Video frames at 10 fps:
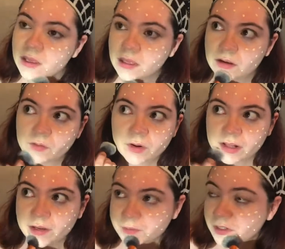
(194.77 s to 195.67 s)
And
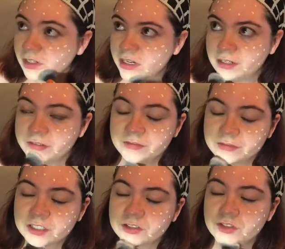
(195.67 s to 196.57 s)
while I would love
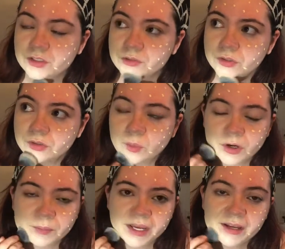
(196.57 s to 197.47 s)
to do
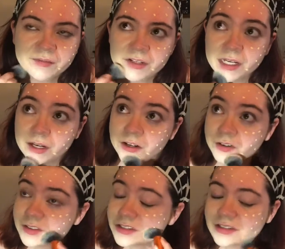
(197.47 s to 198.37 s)
more makeup
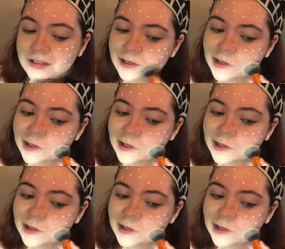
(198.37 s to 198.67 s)
videos